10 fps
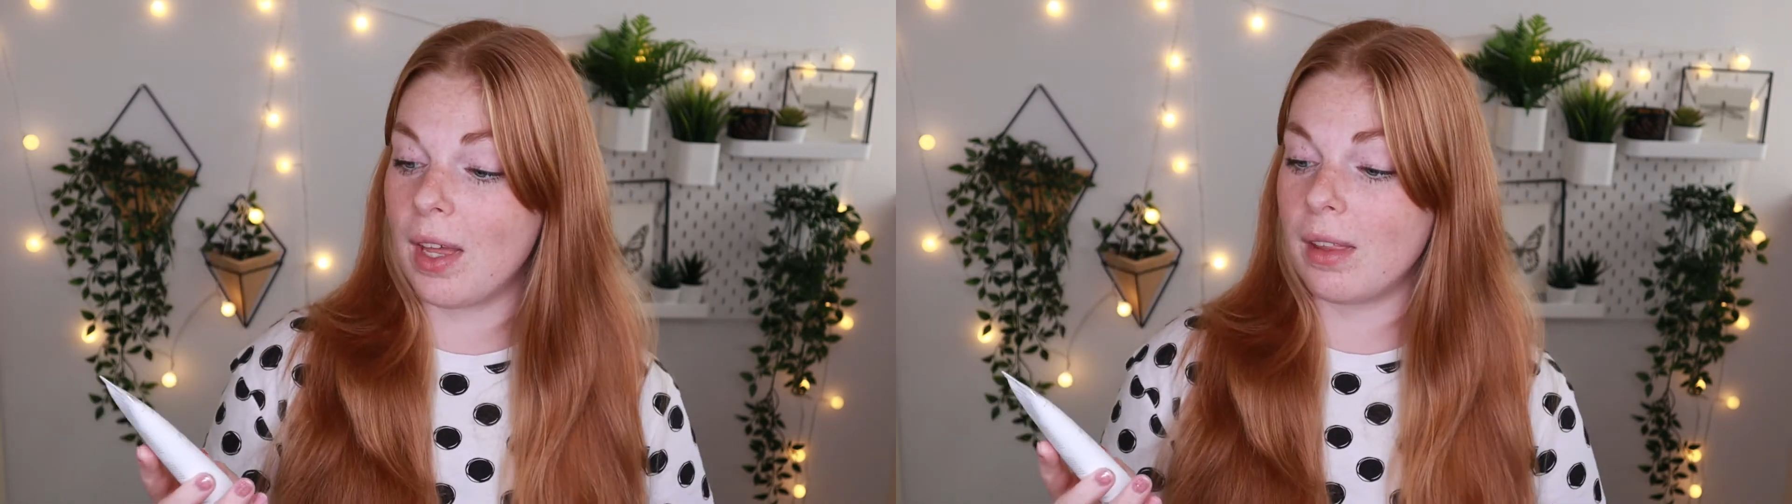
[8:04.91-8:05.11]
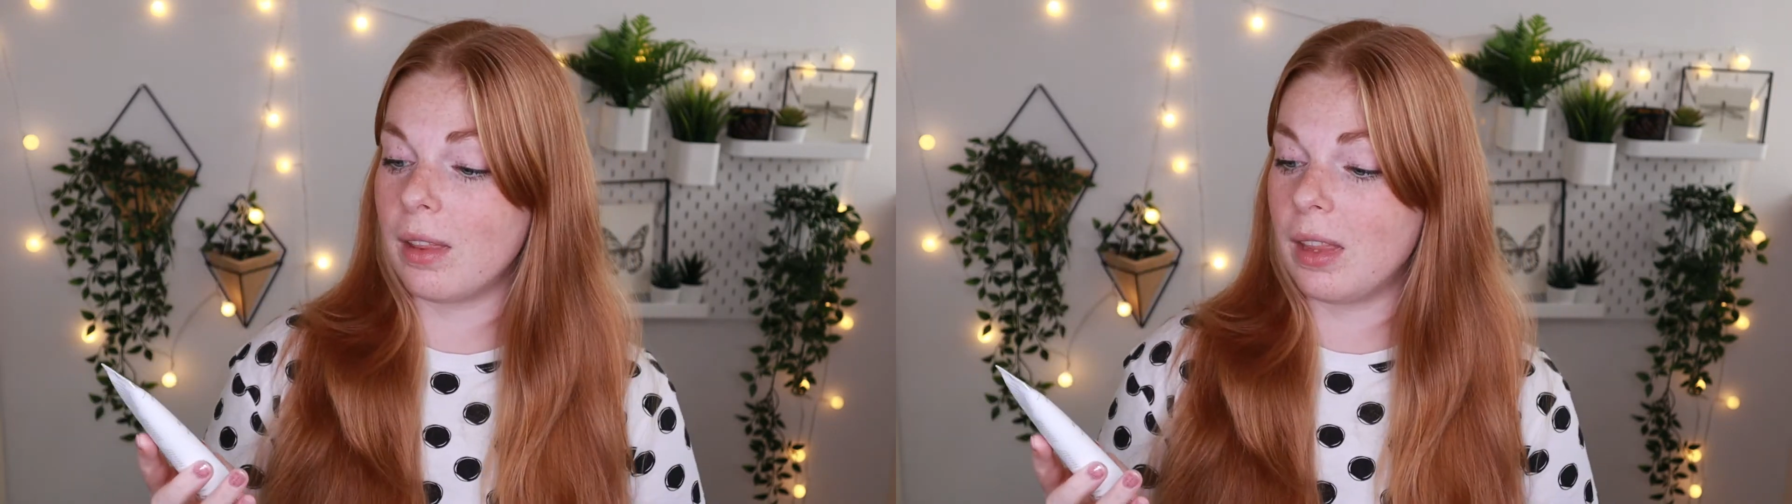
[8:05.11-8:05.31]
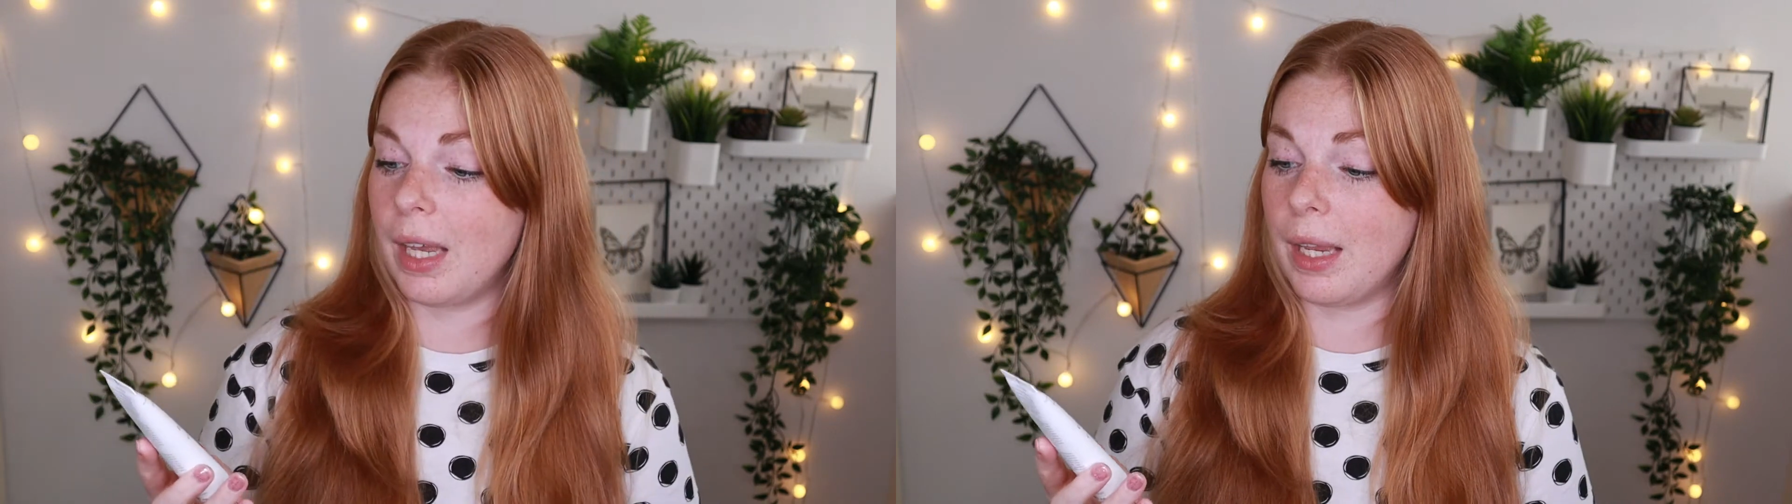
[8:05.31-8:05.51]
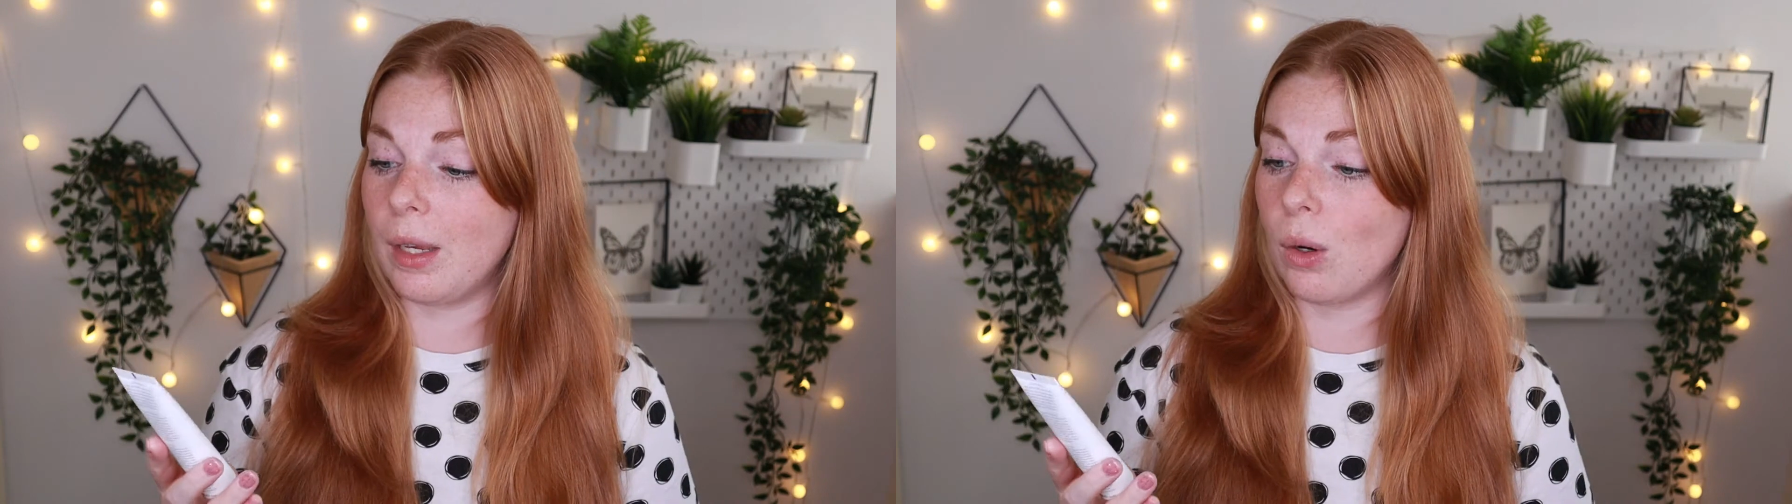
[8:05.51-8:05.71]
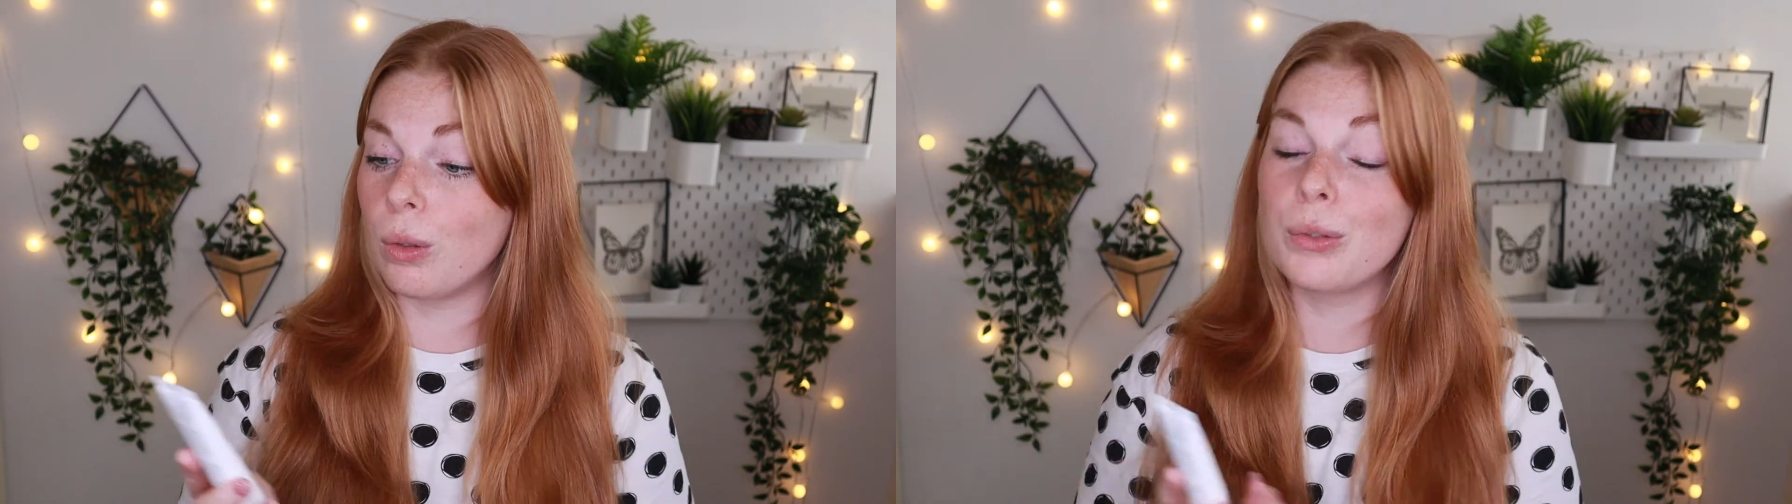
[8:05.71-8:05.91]
and
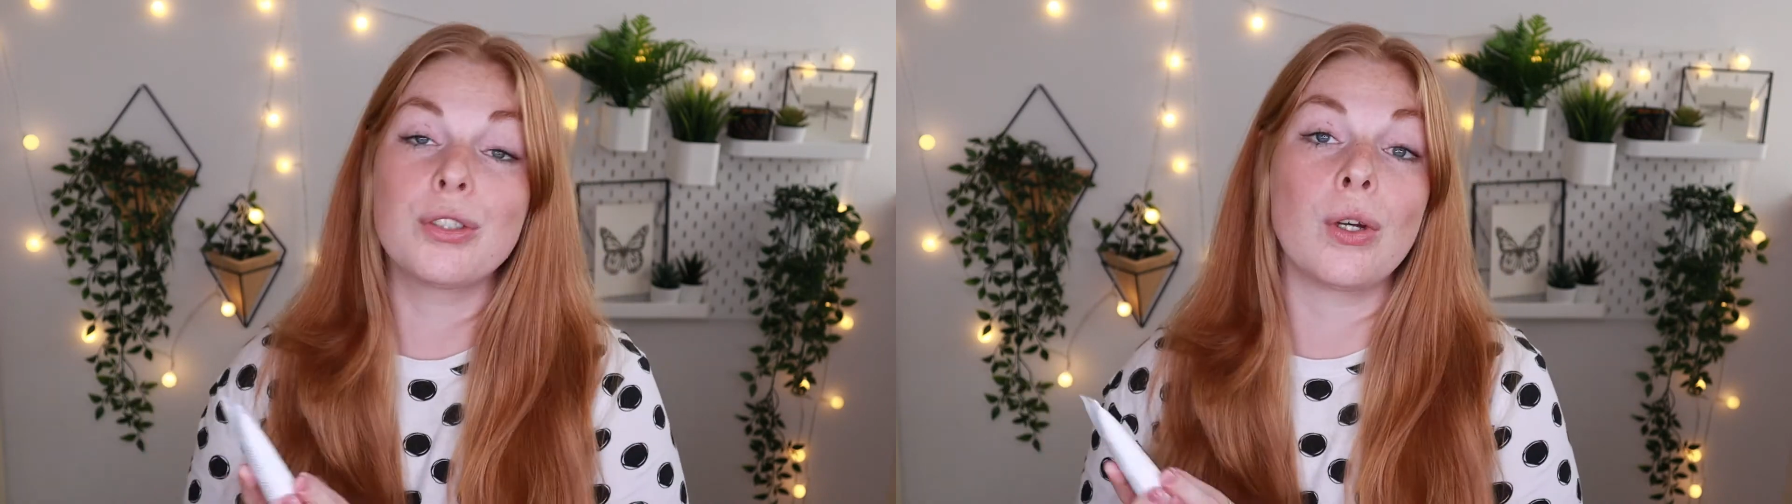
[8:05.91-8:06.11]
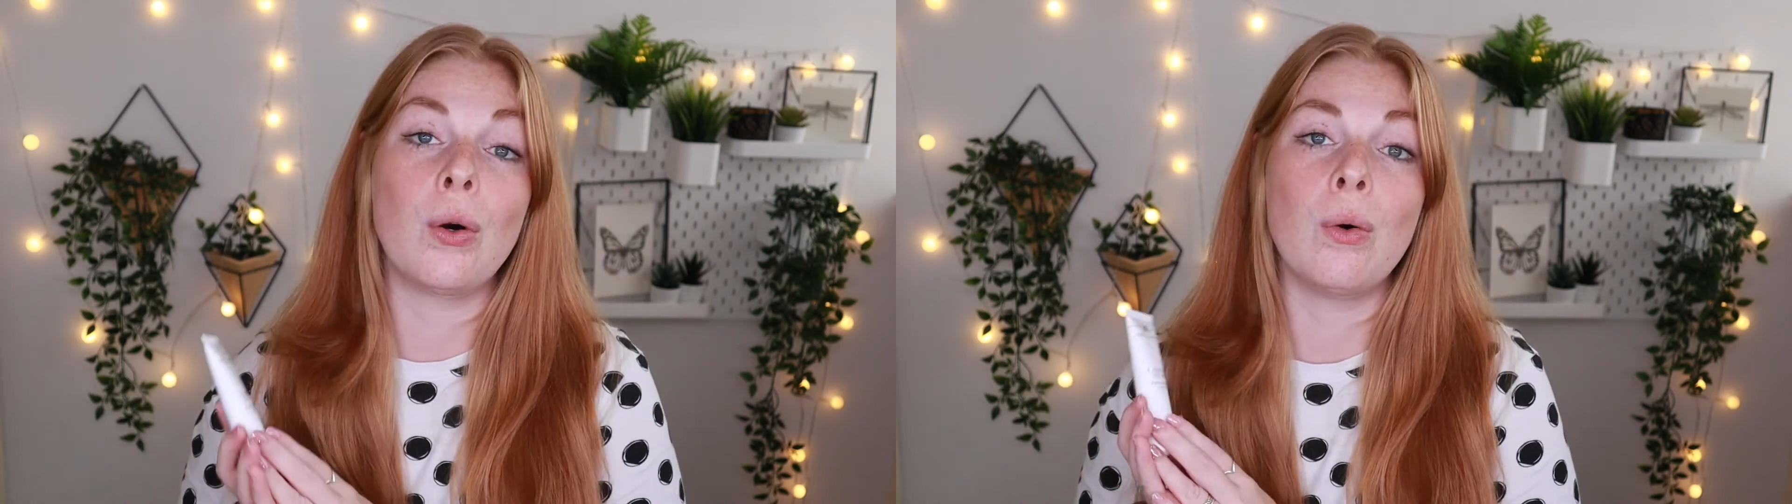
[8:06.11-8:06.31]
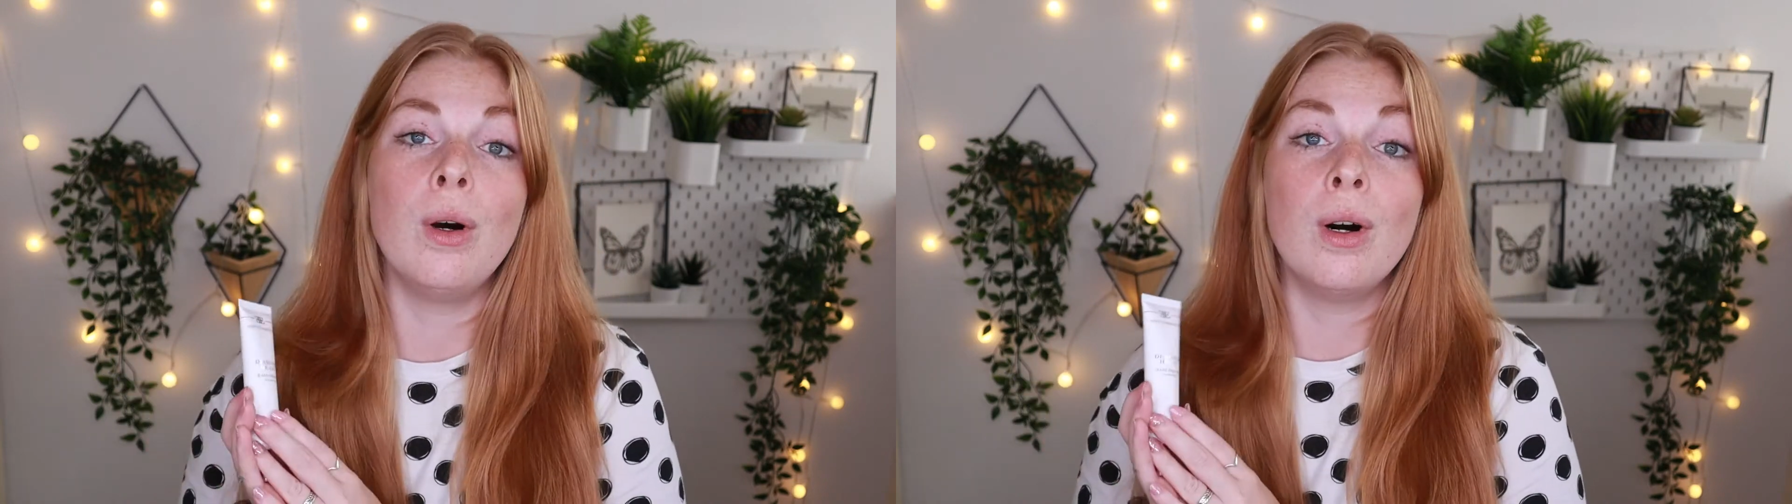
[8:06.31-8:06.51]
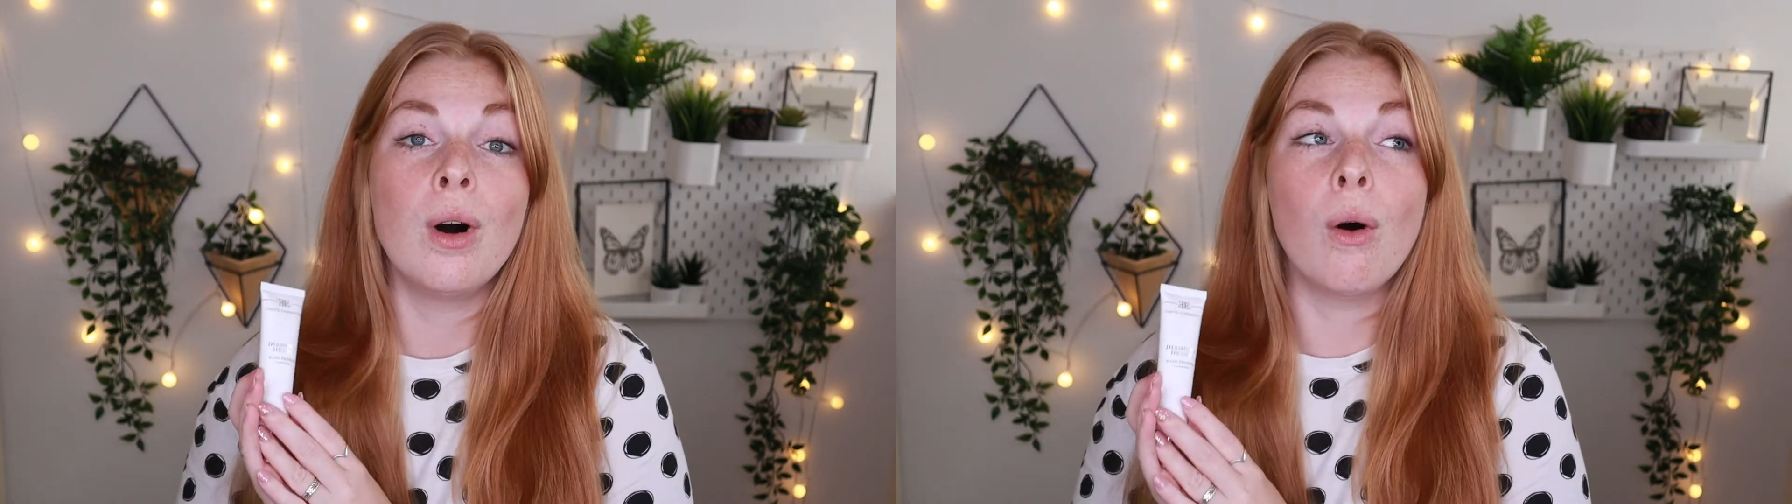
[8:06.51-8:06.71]
they also